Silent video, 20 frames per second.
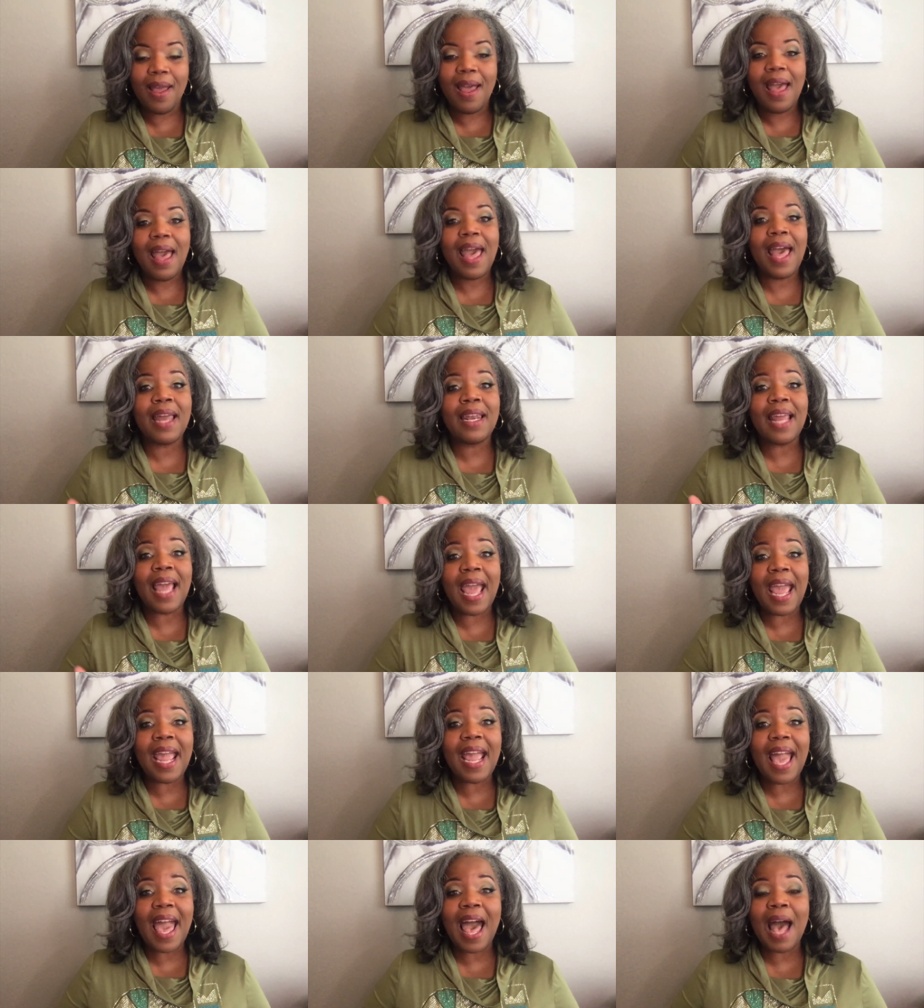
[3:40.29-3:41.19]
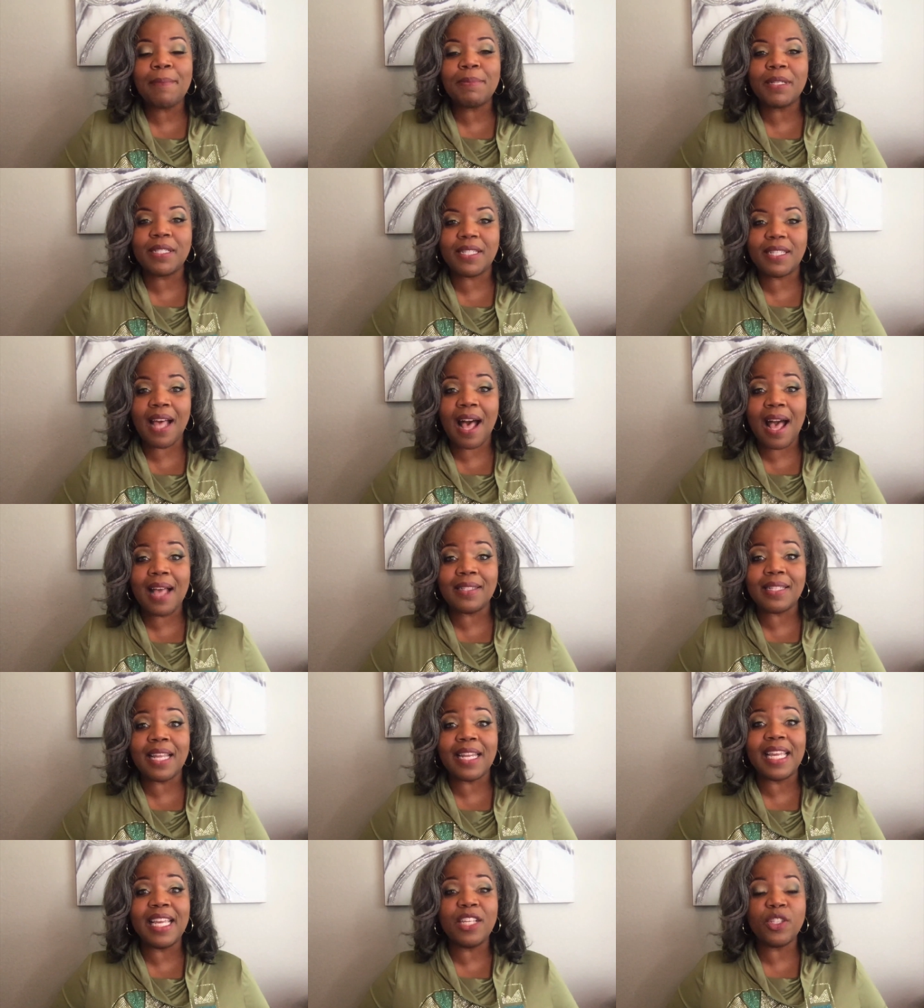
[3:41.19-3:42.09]
And Ahab decides
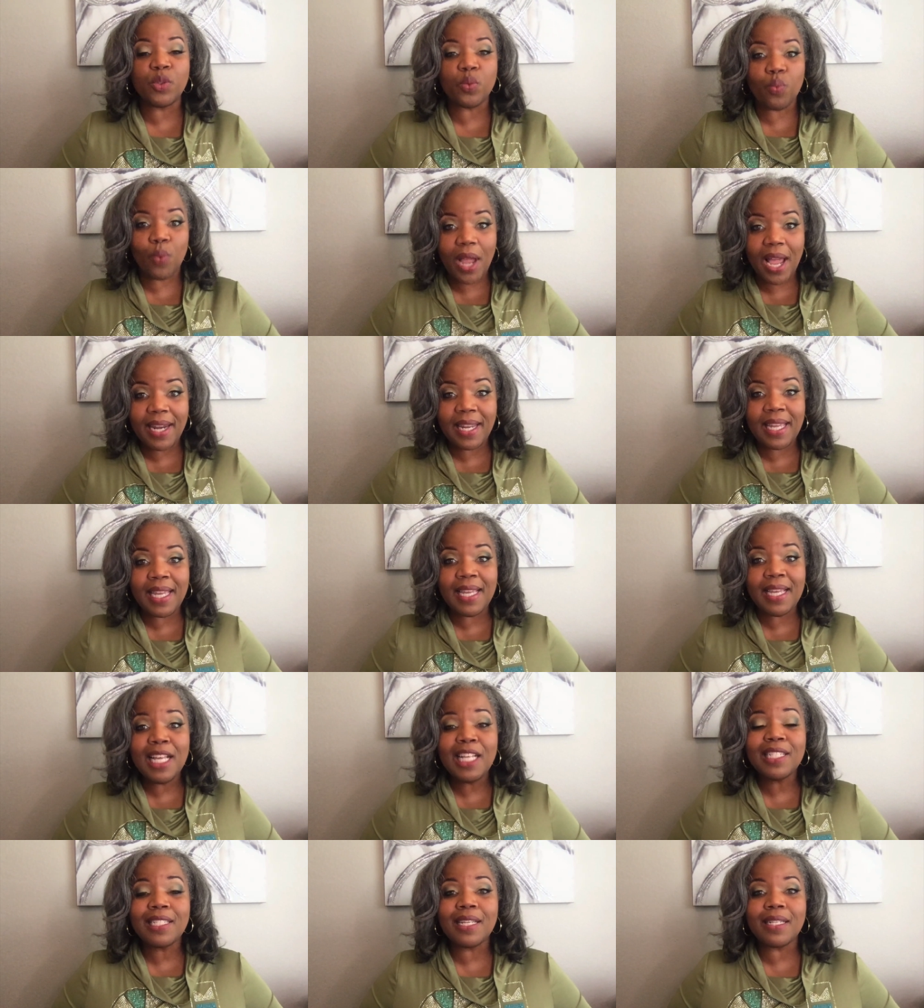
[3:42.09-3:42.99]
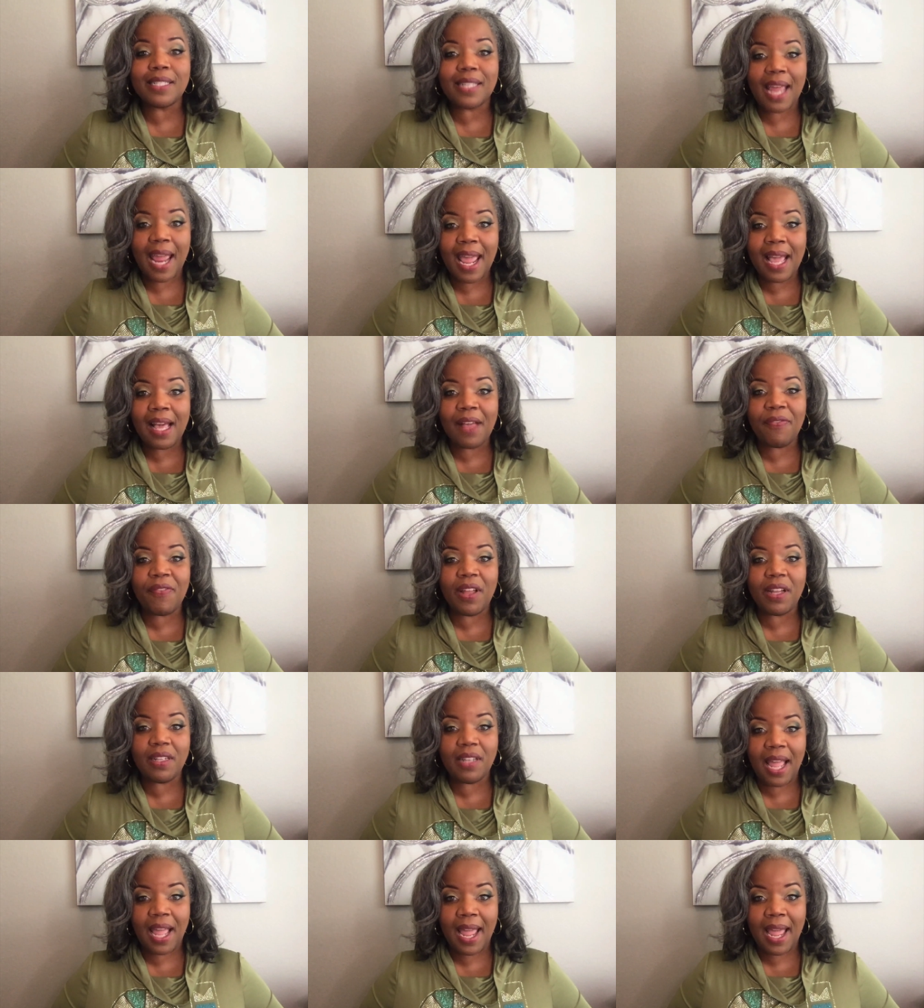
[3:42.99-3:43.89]
that he's ready to take the
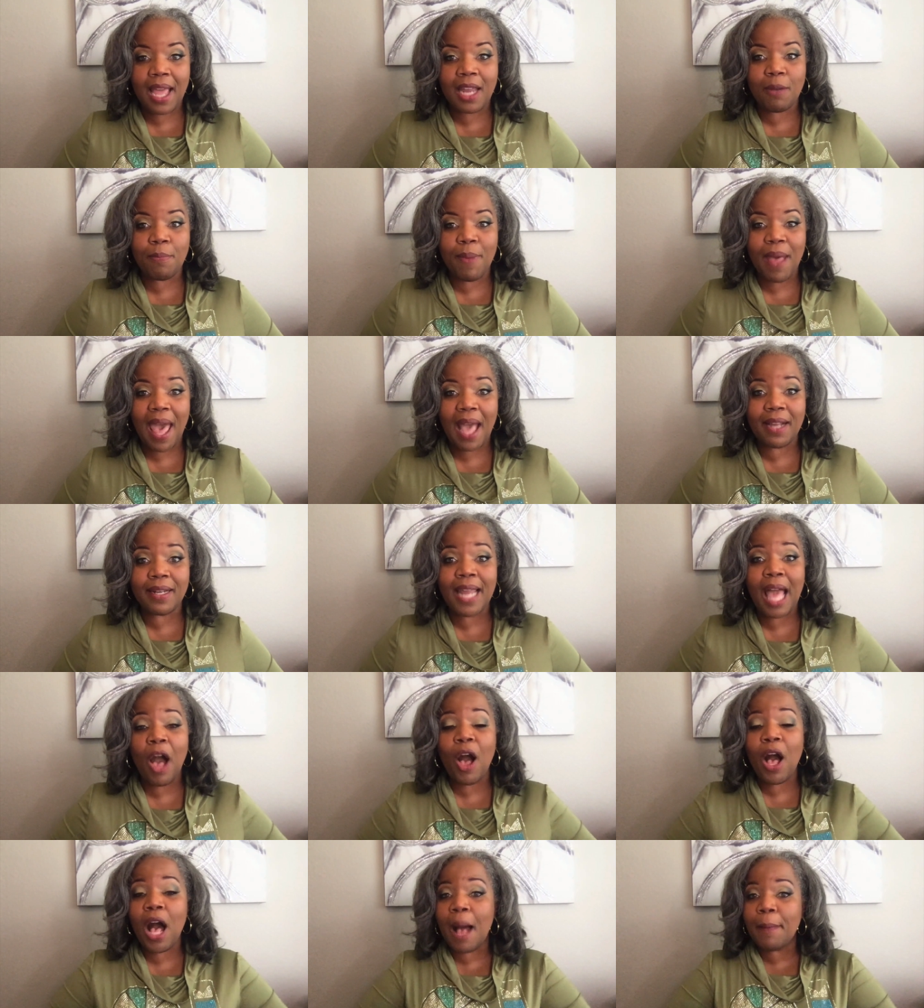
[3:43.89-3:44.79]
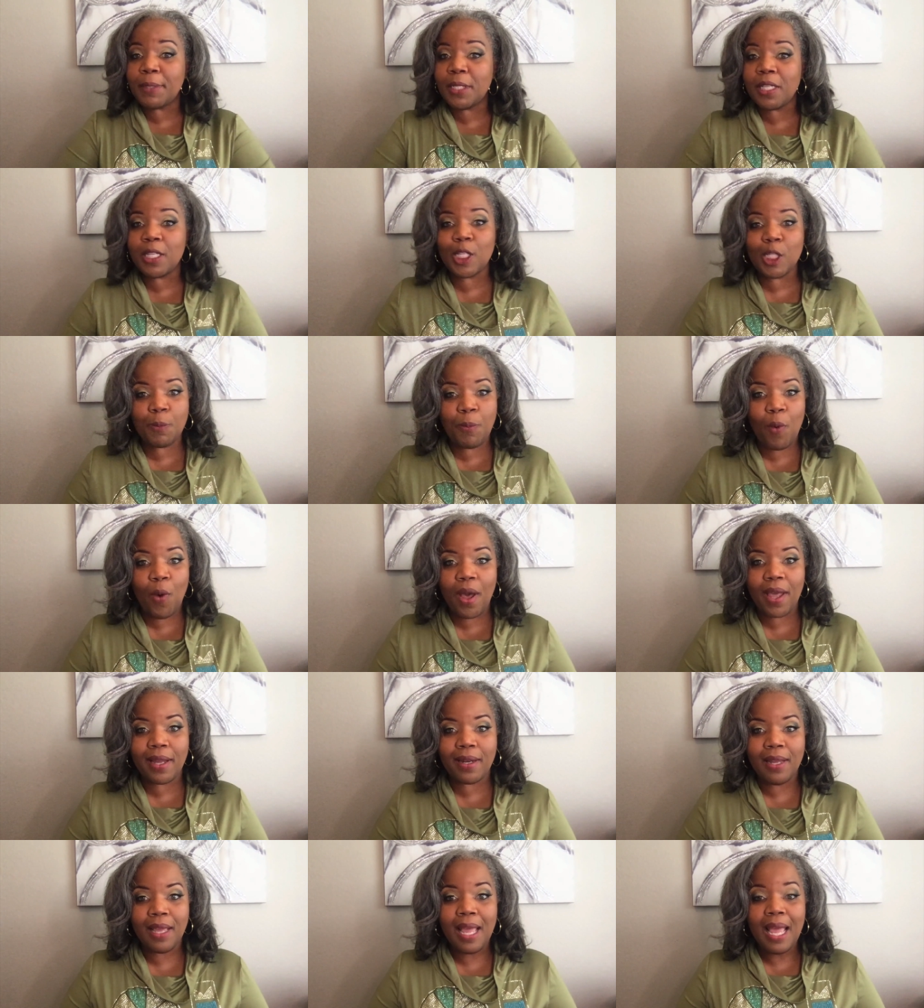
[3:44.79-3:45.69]
land back. Now, up to this
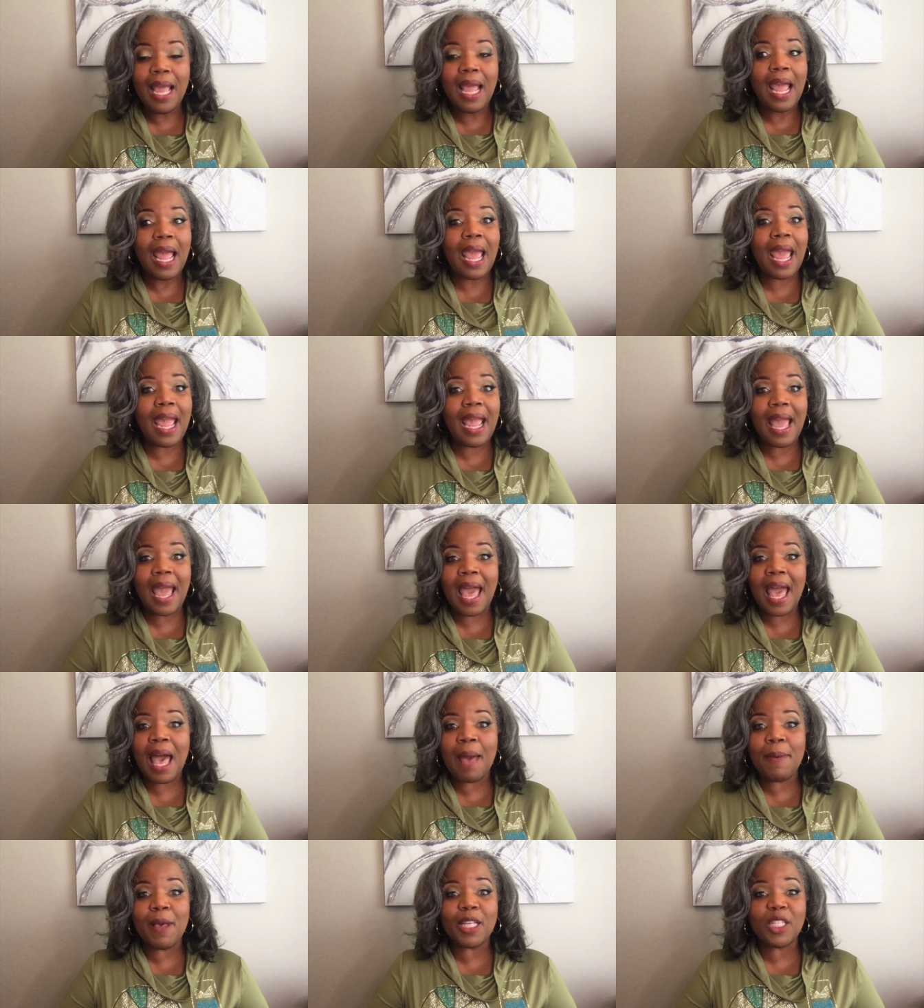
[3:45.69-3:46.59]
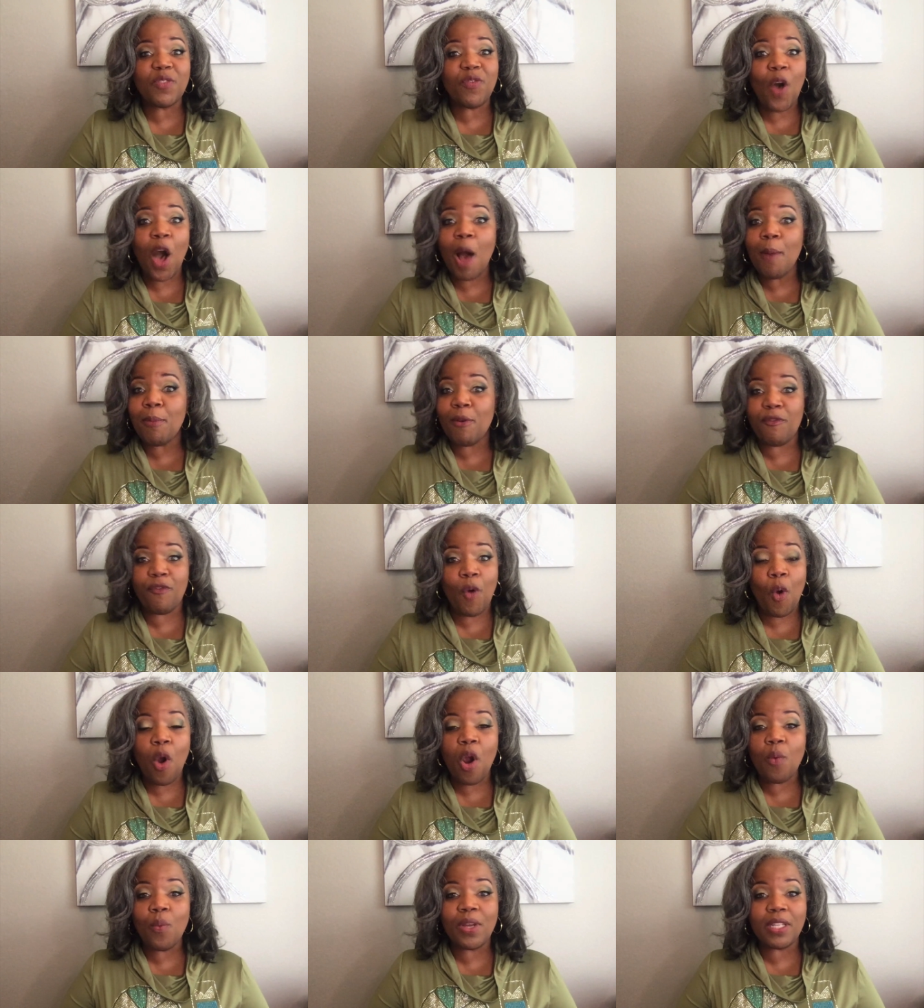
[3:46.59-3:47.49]
point, Ahab has fought
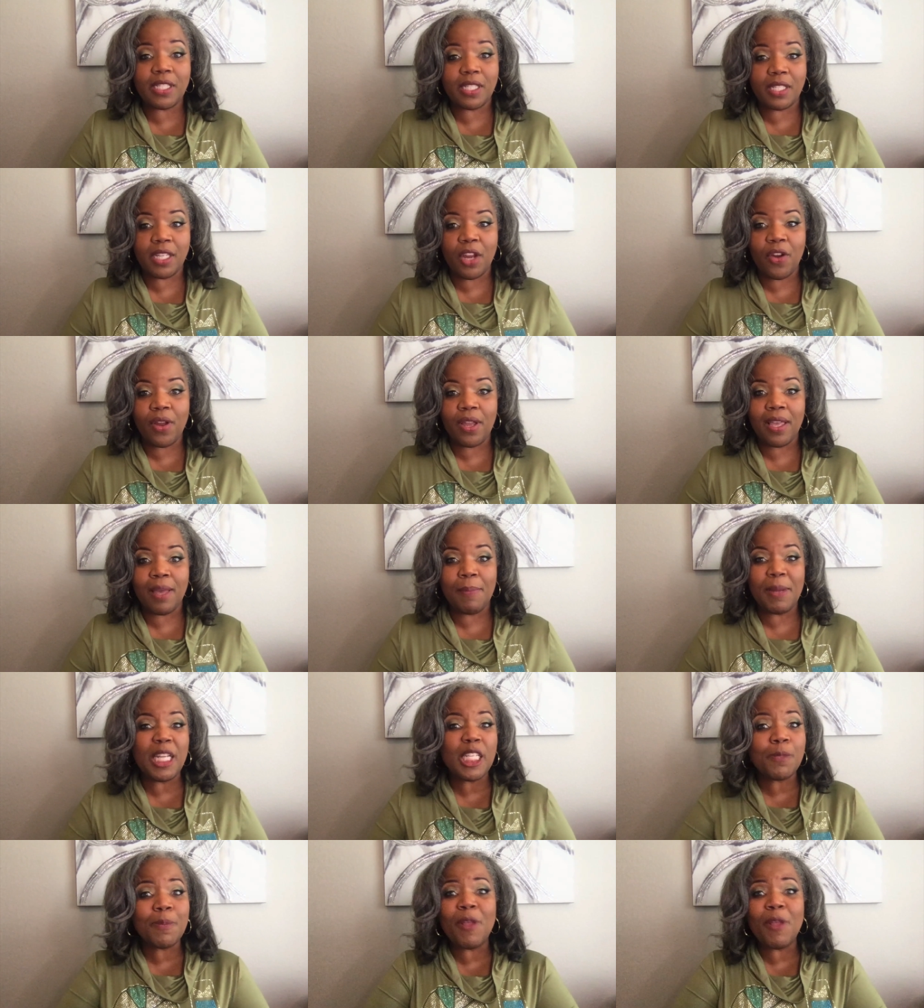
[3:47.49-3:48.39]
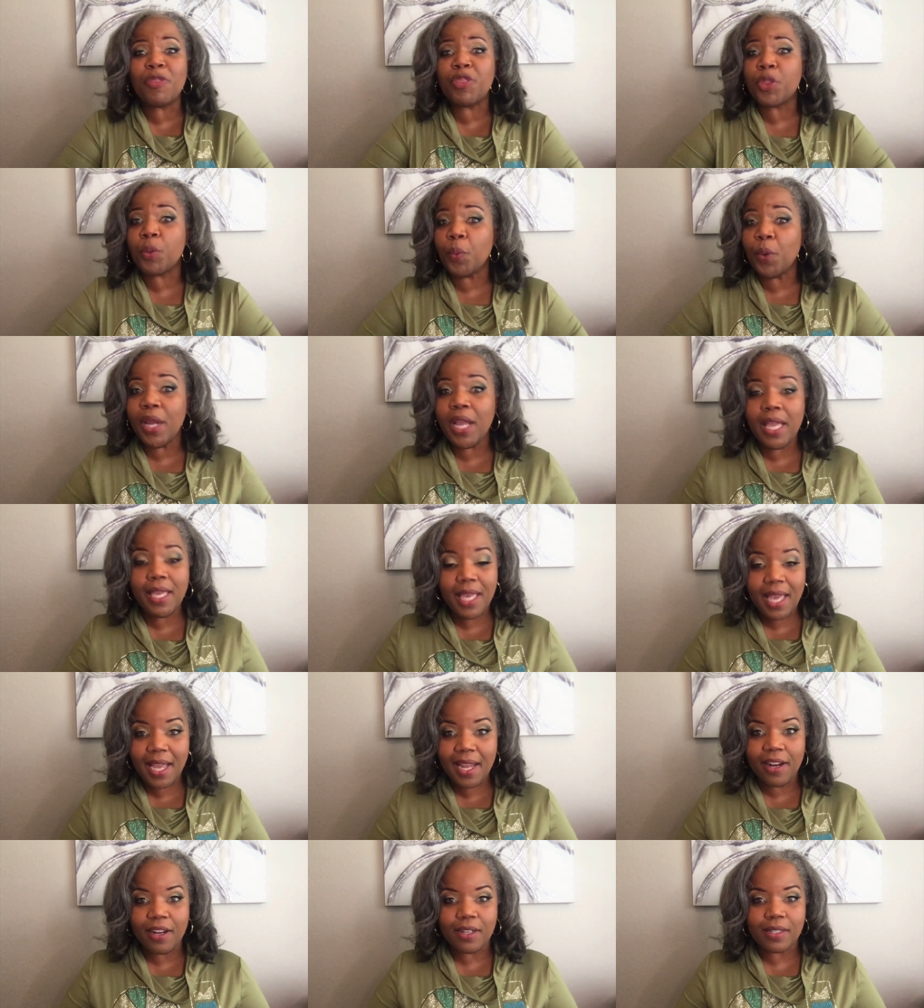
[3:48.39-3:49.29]
before with Syria, but it's been 3
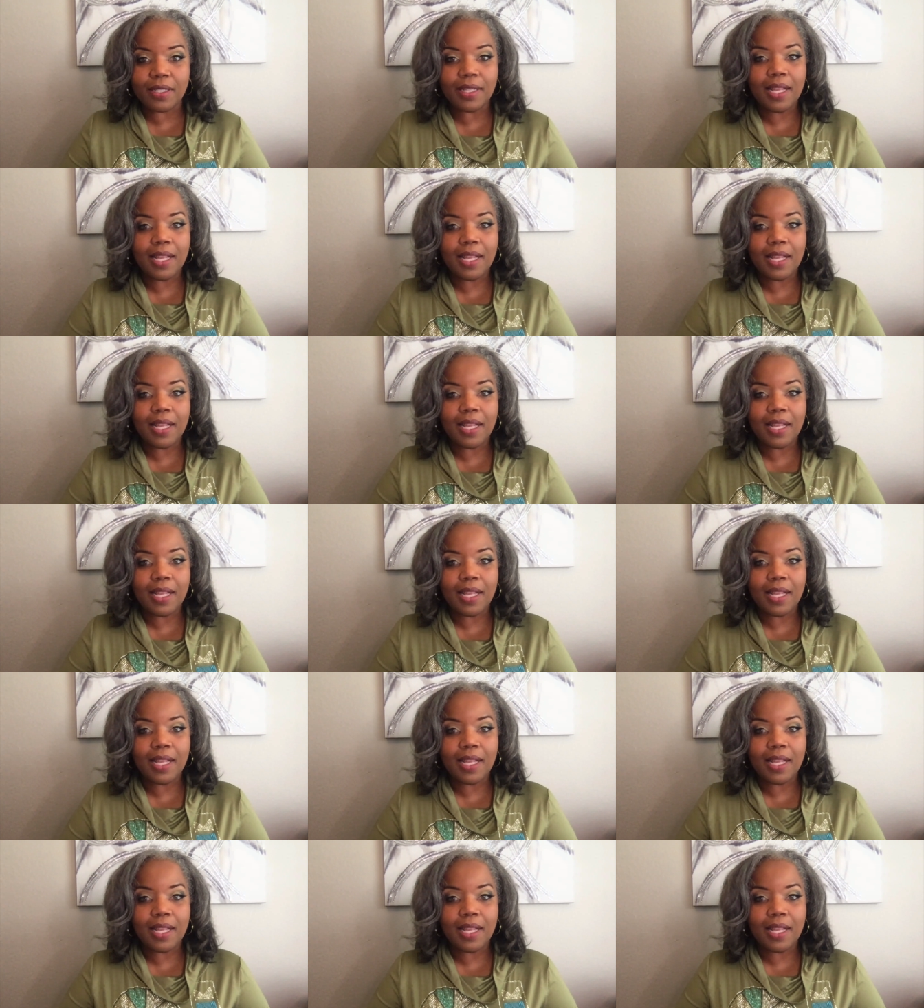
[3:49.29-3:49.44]
years.